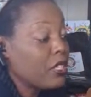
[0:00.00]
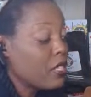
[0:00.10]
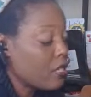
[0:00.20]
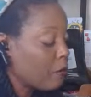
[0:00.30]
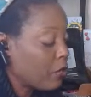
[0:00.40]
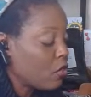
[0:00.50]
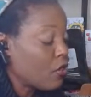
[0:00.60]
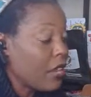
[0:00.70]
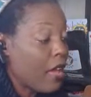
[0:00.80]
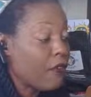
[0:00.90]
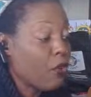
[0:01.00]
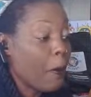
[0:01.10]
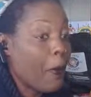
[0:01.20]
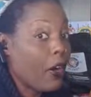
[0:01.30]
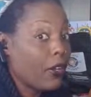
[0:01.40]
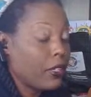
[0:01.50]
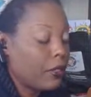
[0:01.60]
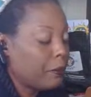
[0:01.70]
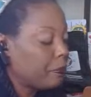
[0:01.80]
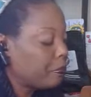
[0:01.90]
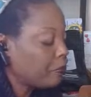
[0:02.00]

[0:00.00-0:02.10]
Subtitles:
This is something you can have for a party,